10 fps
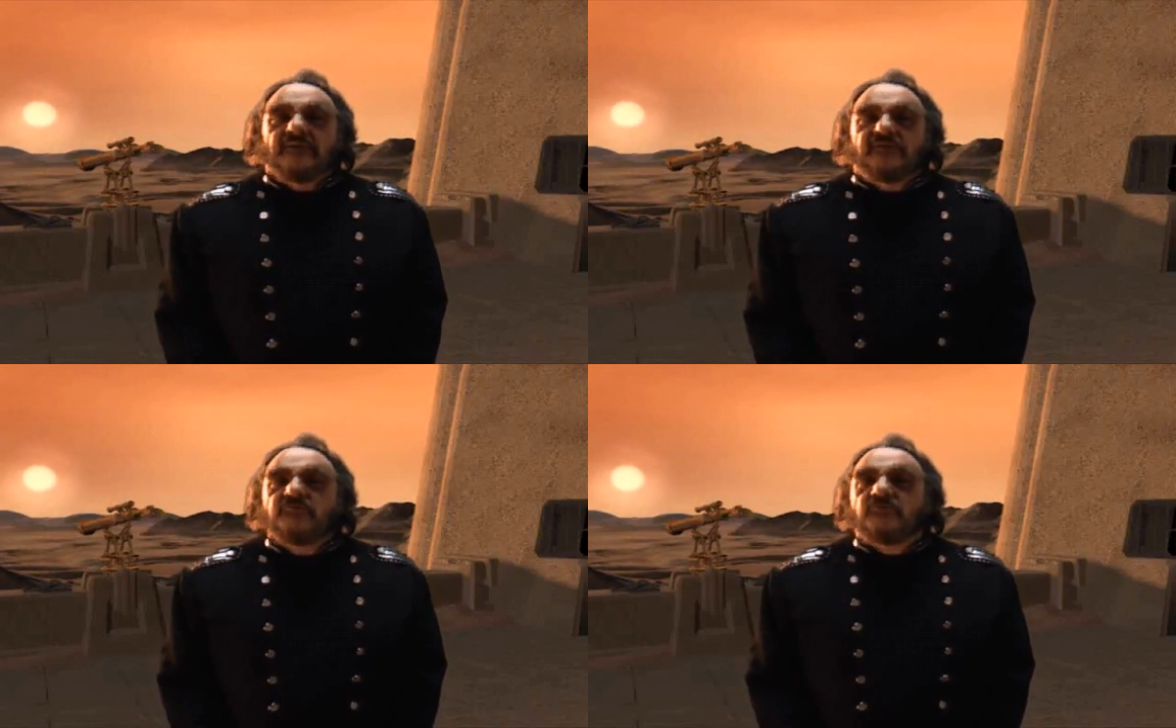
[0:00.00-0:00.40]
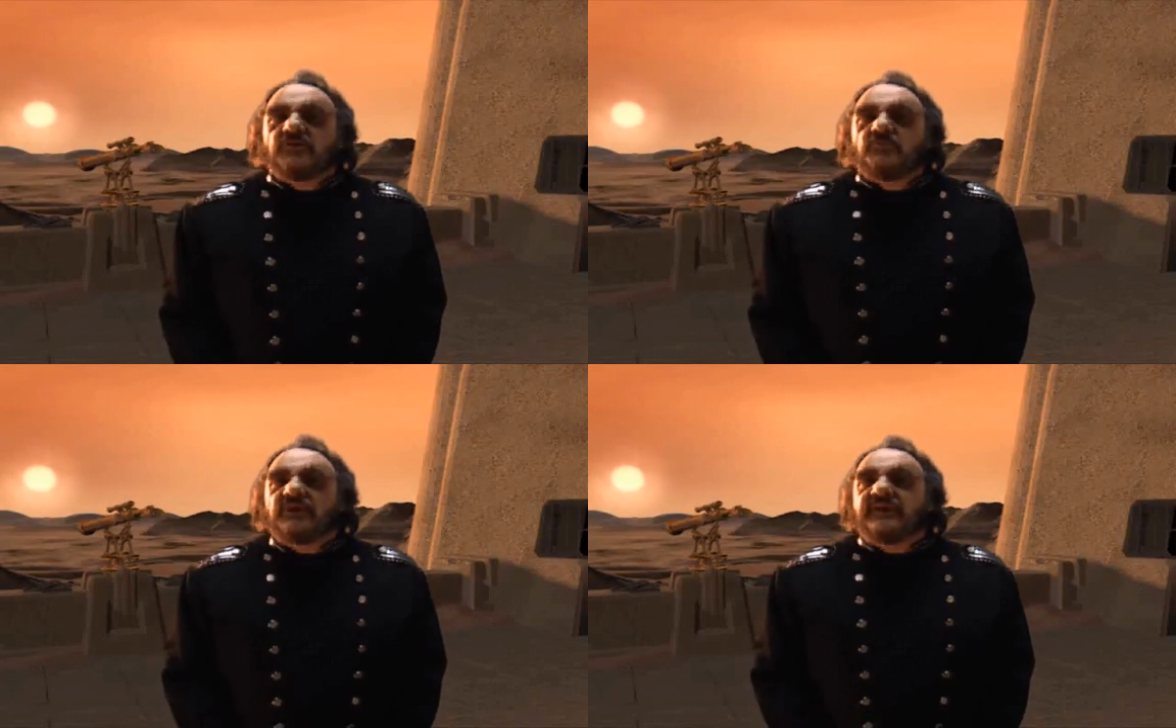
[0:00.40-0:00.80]
The
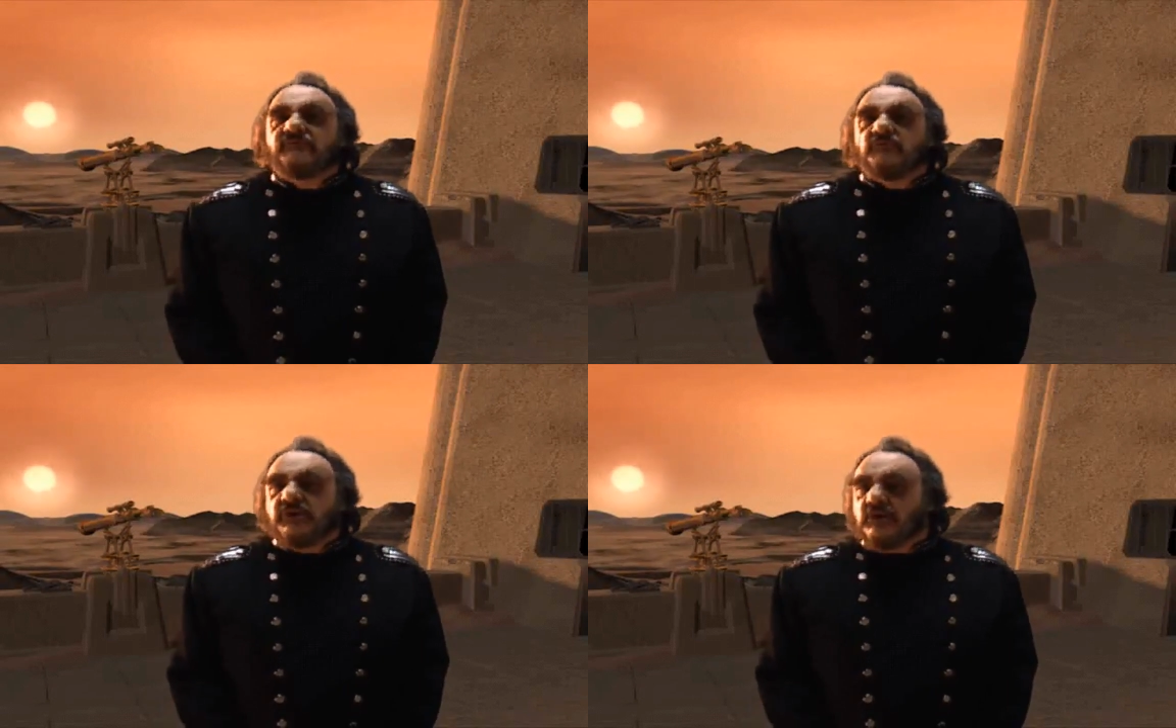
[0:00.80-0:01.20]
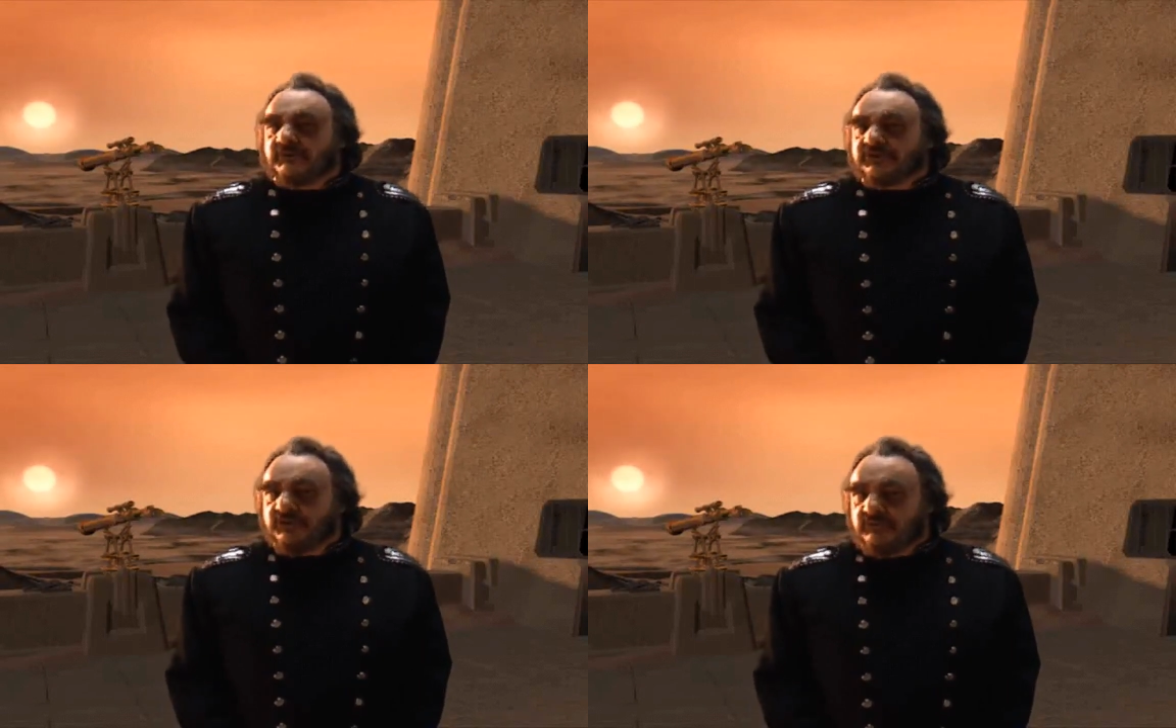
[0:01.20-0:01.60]
Duke will give you an
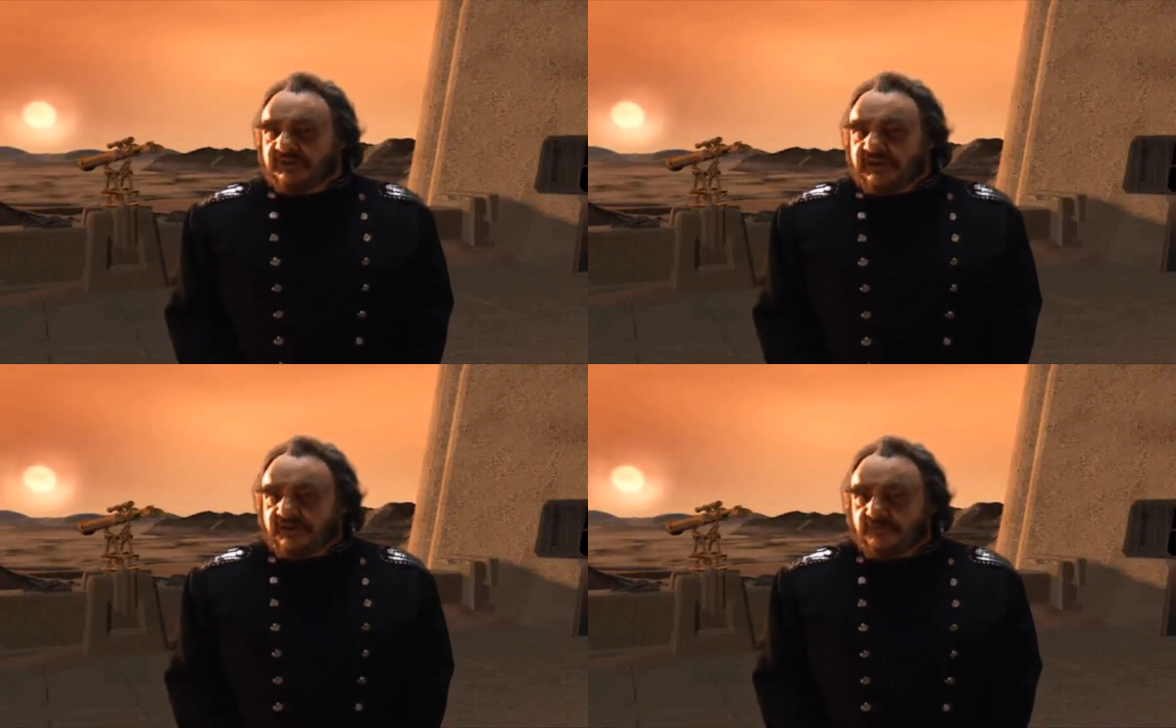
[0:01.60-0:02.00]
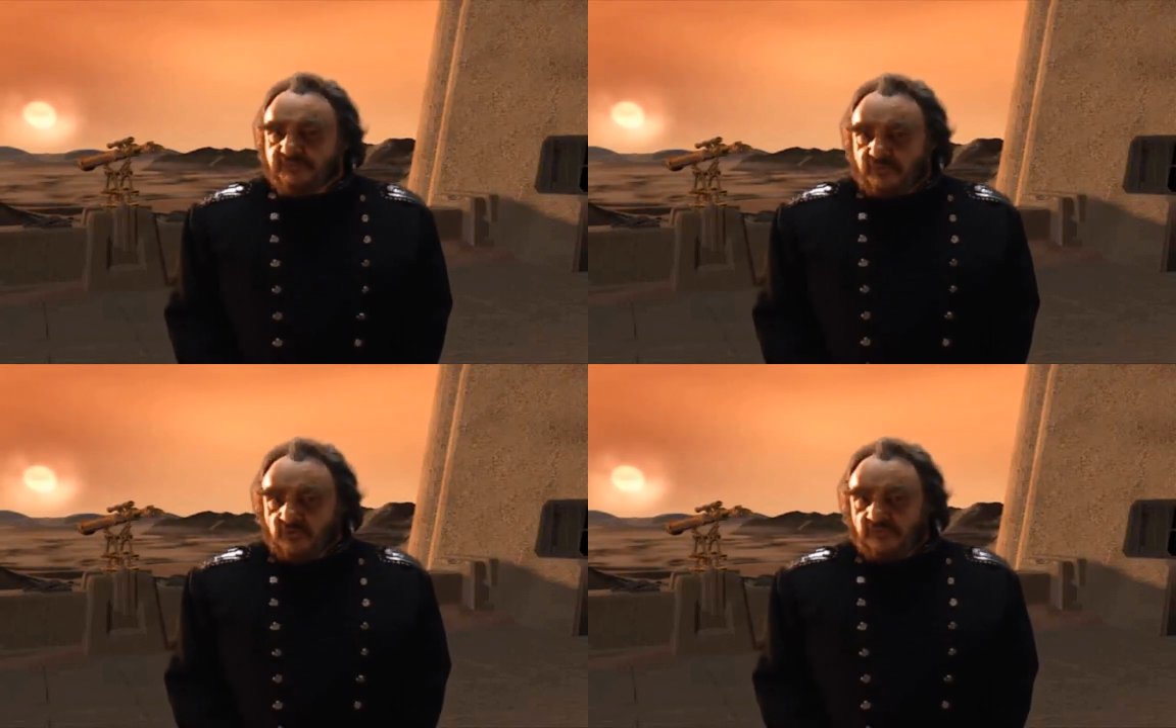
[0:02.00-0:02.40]
opportunity to
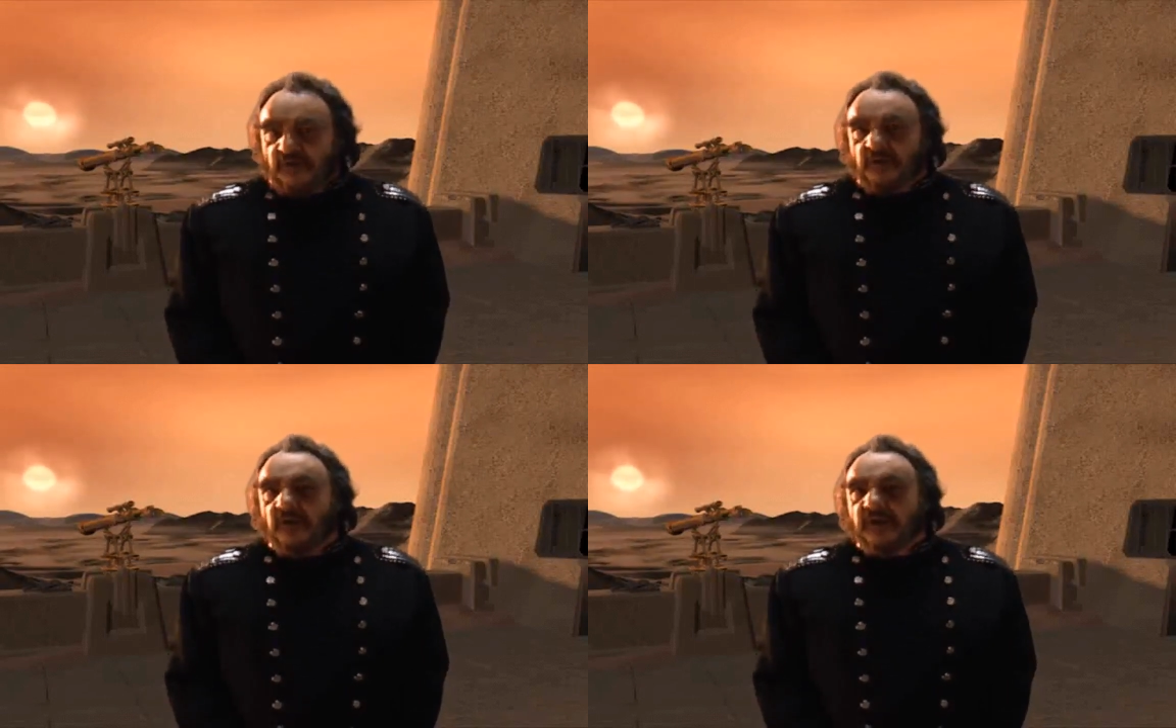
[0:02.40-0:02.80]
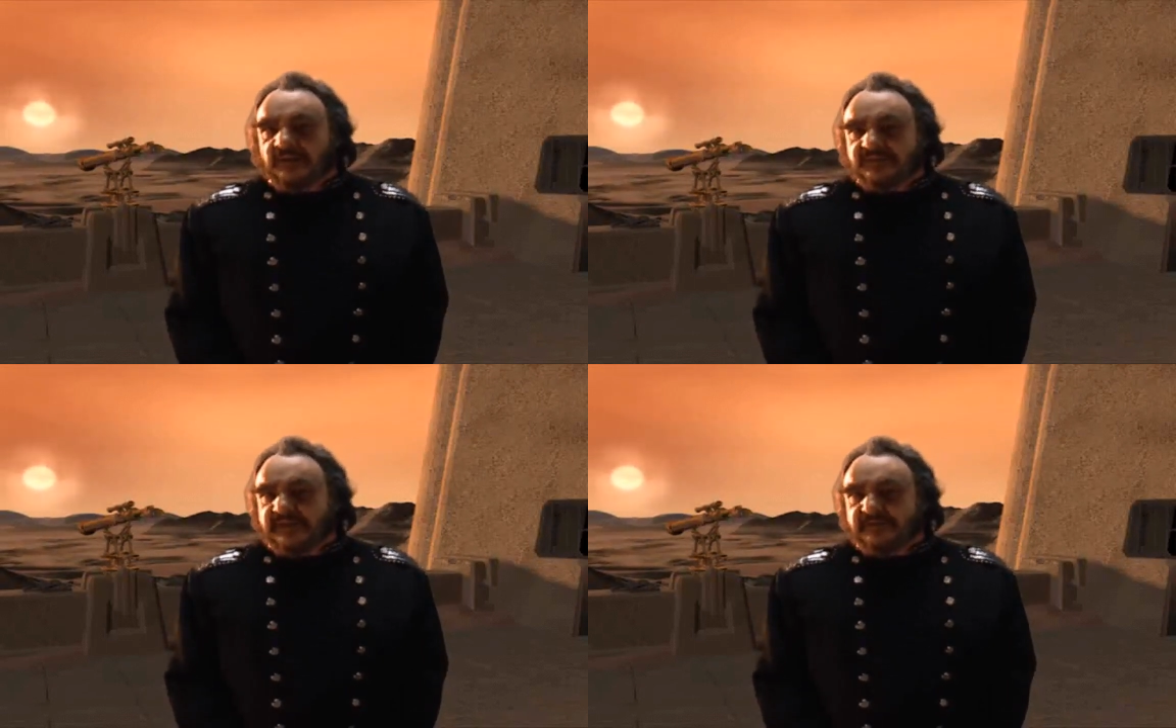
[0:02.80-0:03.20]
prove your
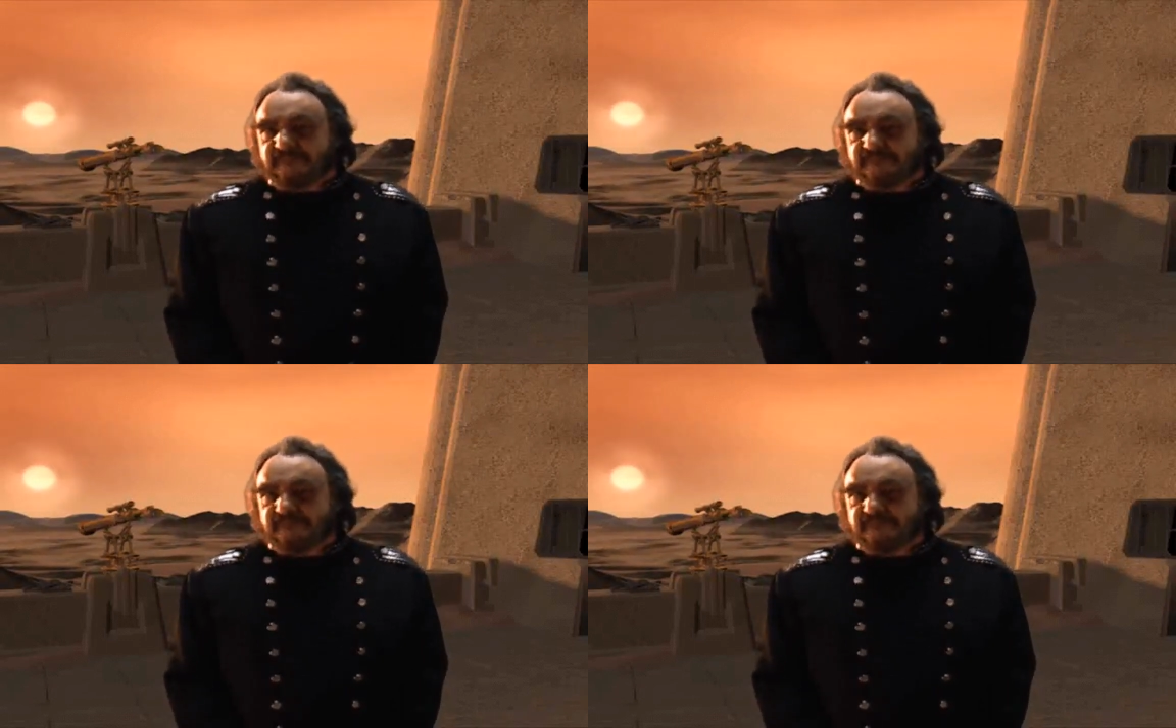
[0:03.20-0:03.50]
loyalty.